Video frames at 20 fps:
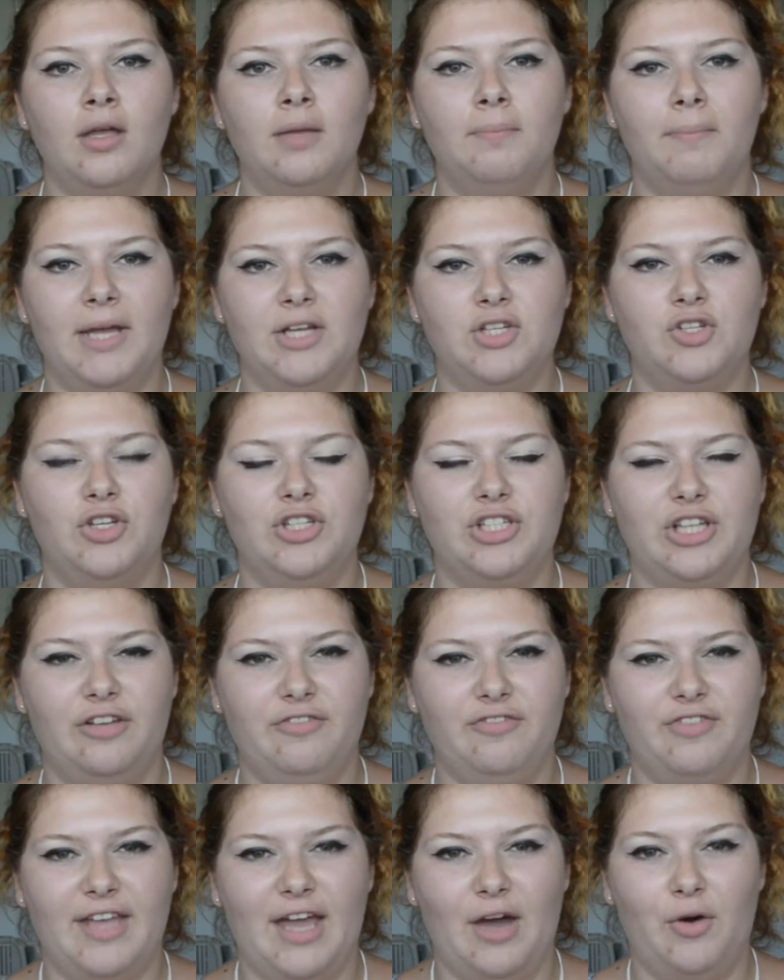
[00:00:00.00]
Make sure you
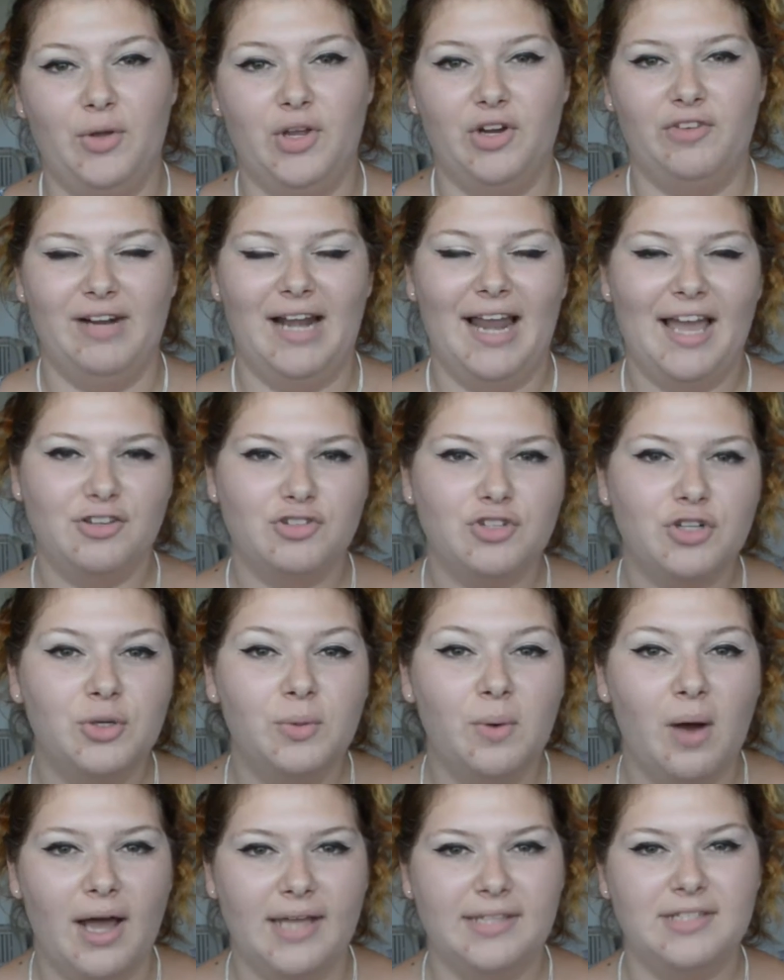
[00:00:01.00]
don't forget all your
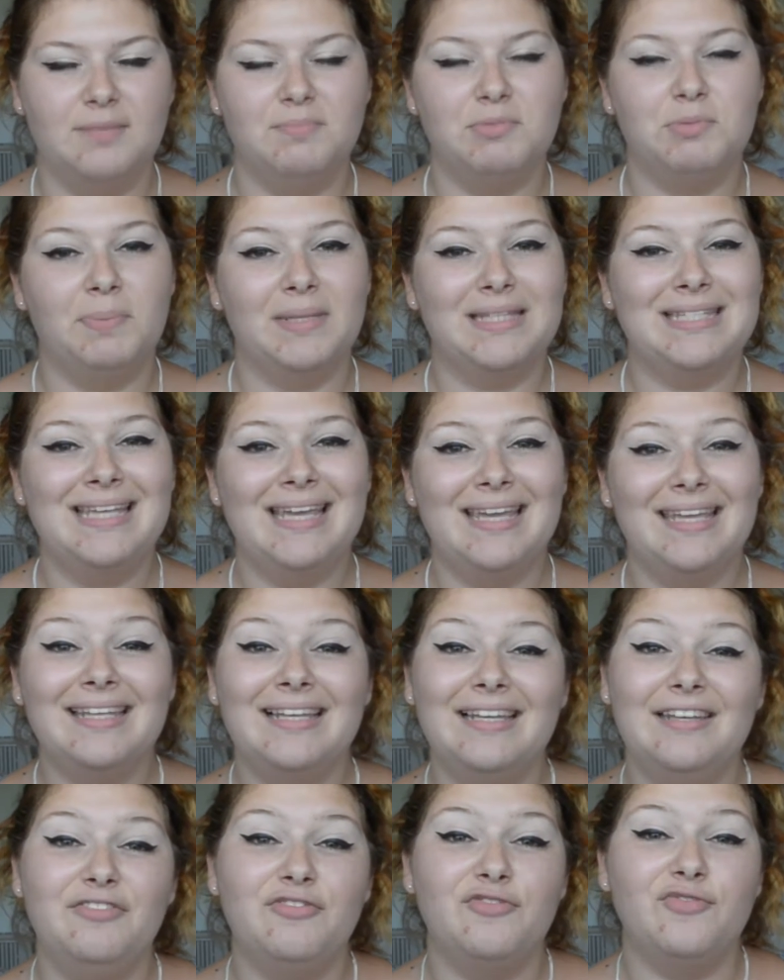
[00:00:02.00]
electrical items,
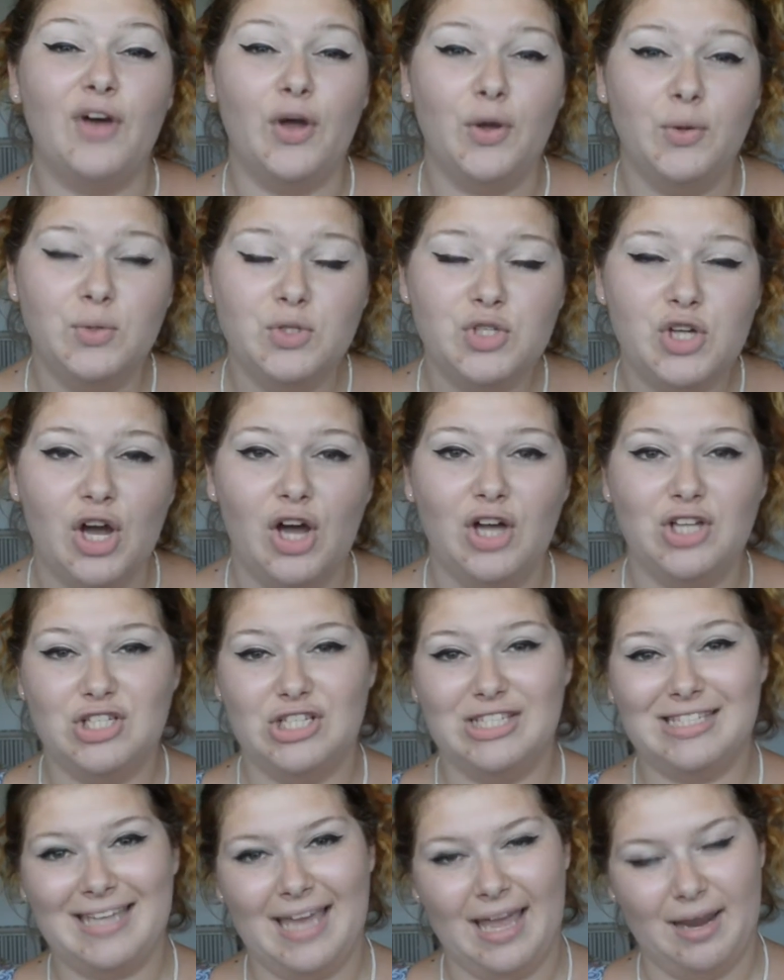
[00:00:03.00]
particularly phone
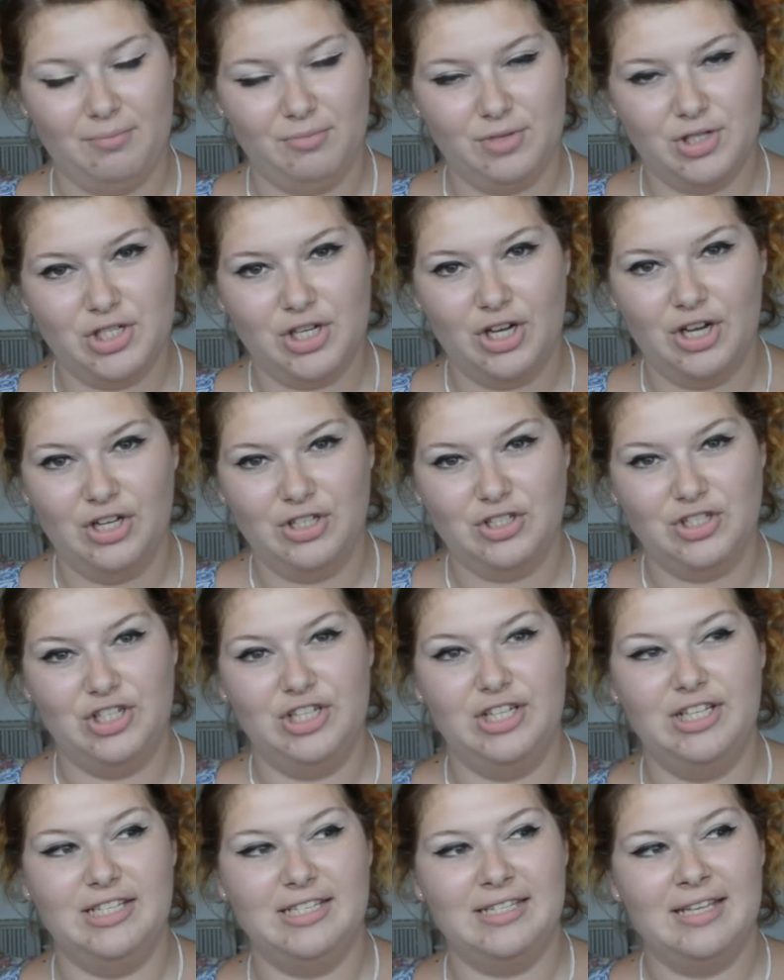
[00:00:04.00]
chargers, camera
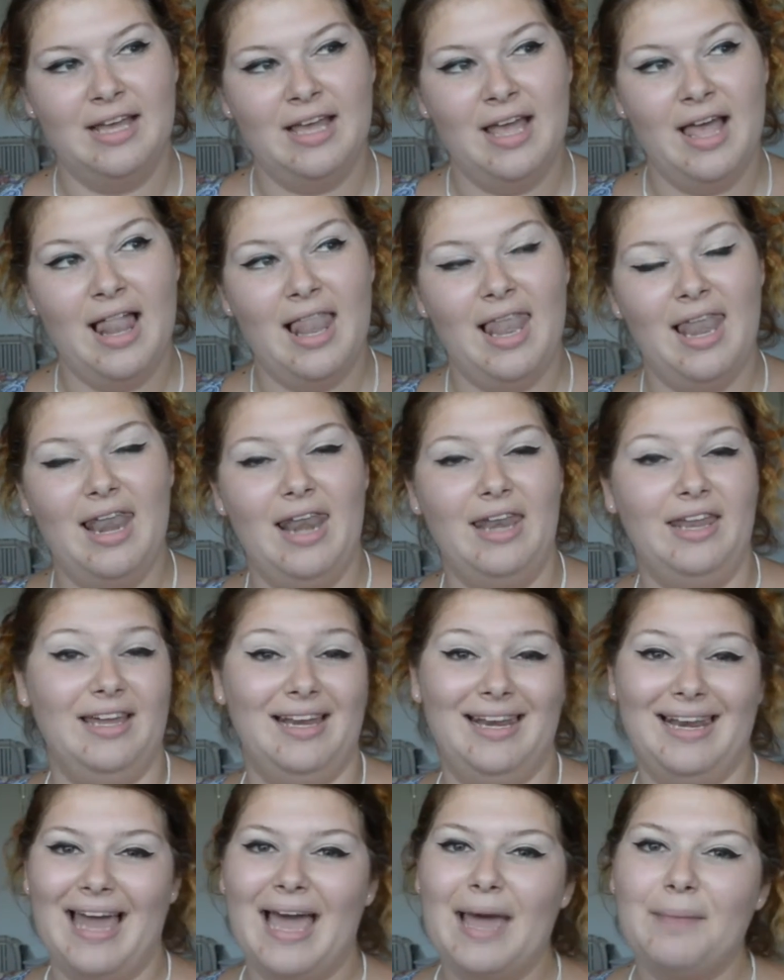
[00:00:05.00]
chargers, your
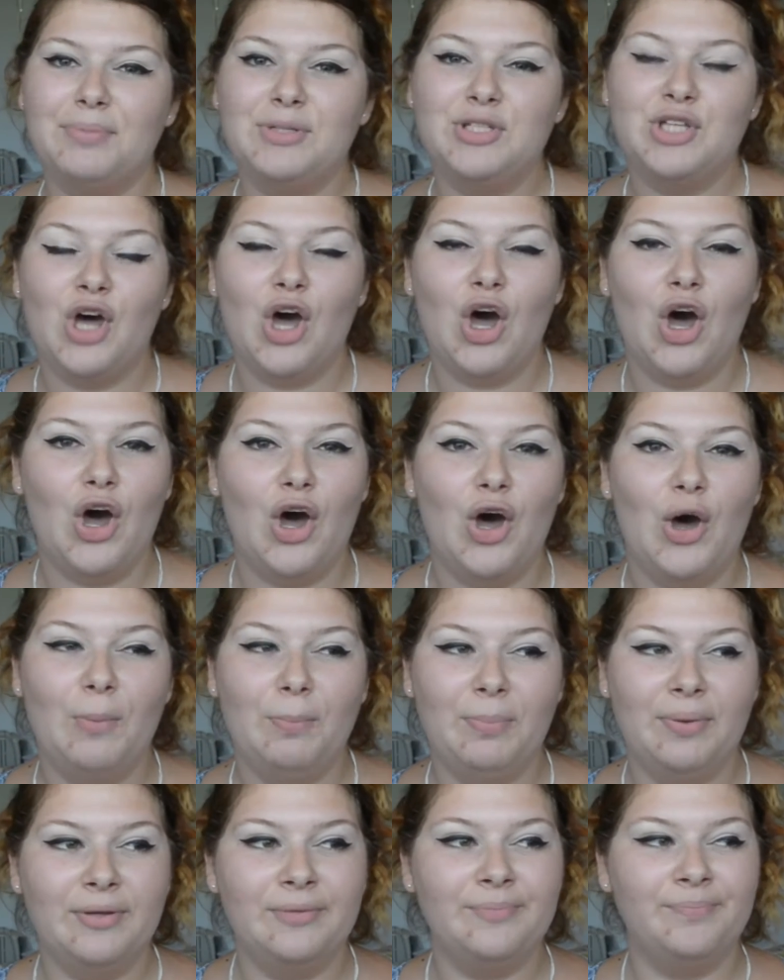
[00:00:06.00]

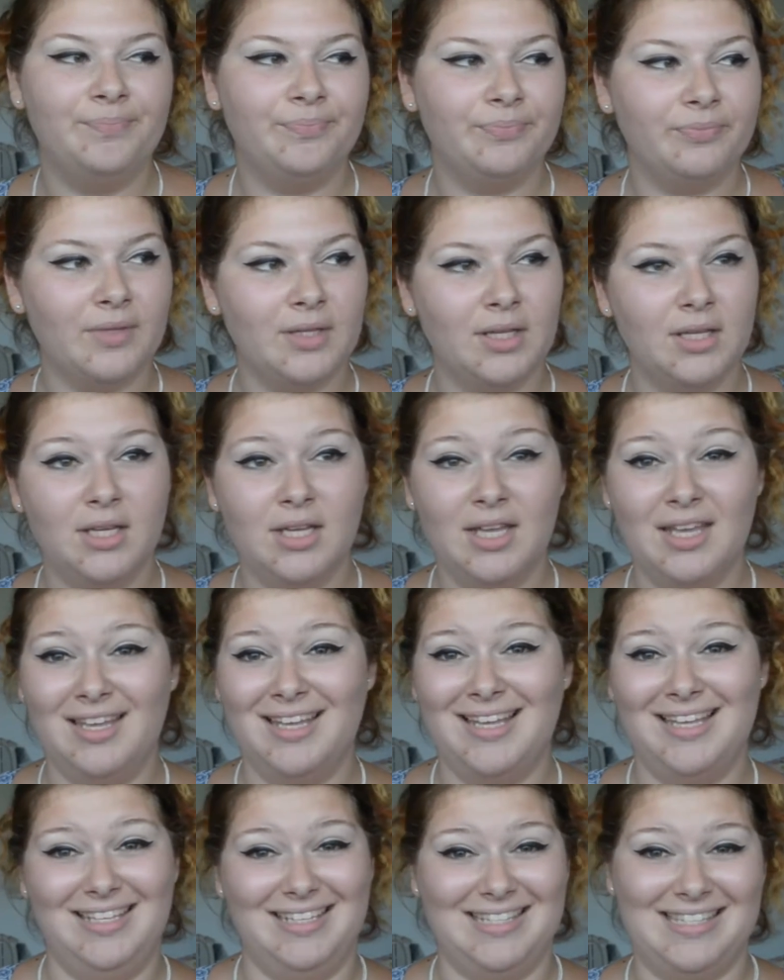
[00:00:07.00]
laptop,
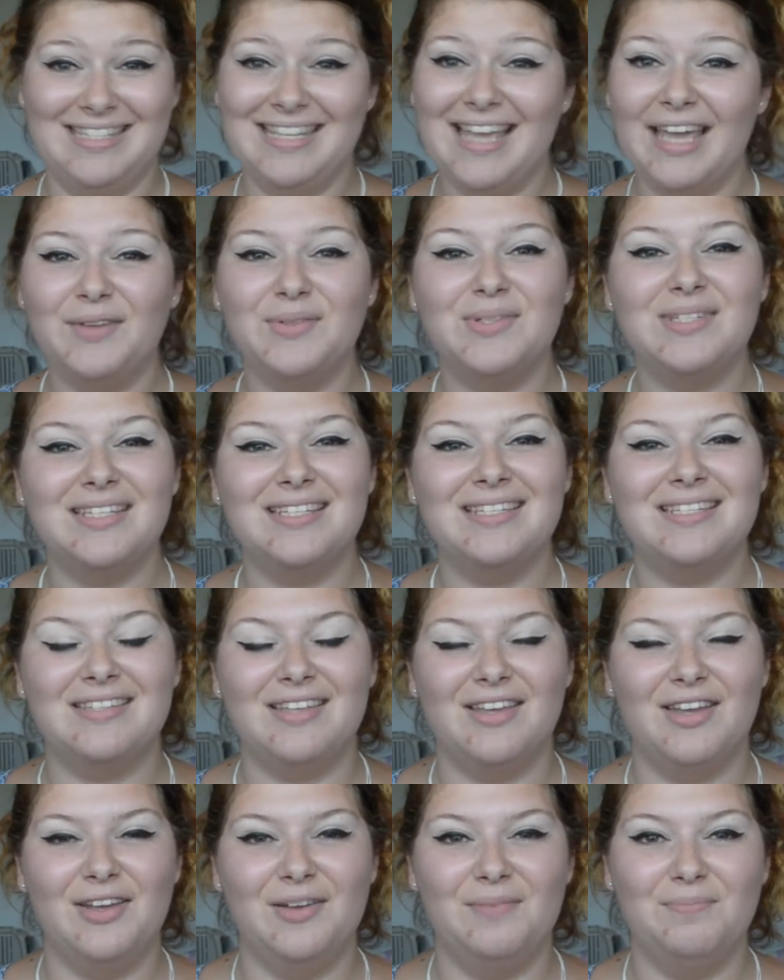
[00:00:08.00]
your sound
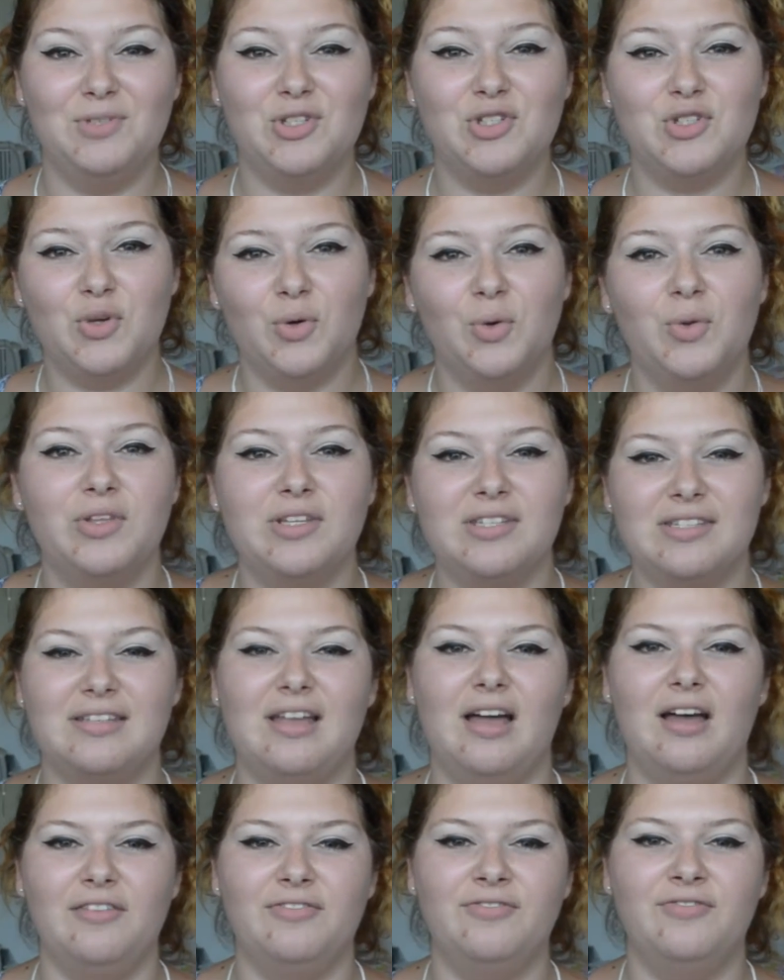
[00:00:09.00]
system, just all the
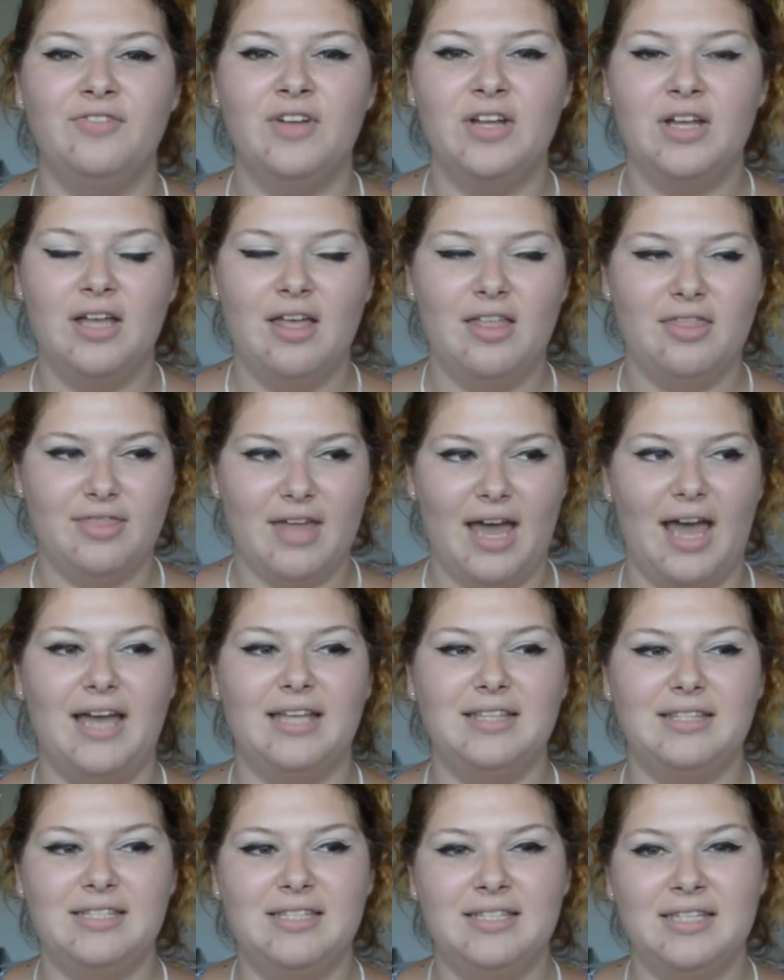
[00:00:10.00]
stuff that